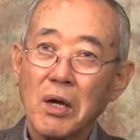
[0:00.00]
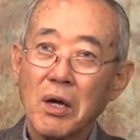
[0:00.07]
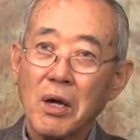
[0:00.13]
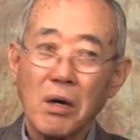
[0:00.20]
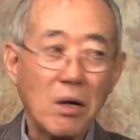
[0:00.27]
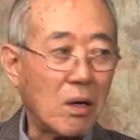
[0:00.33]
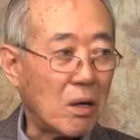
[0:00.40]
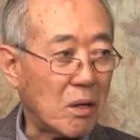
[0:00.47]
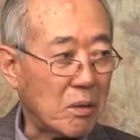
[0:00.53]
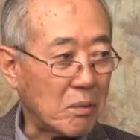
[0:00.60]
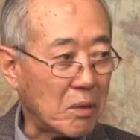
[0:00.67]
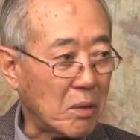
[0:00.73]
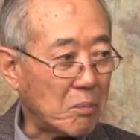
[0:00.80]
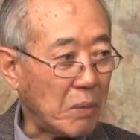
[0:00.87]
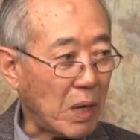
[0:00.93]

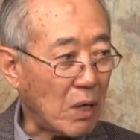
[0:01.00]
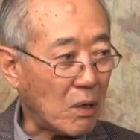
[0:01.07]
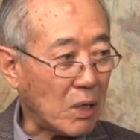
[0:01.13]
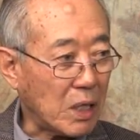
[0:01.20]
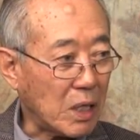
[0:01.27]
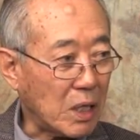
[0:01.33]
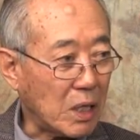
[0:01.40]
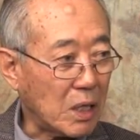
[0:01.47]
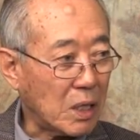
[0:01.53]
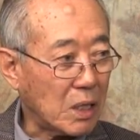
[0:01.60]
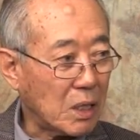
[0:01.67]
barely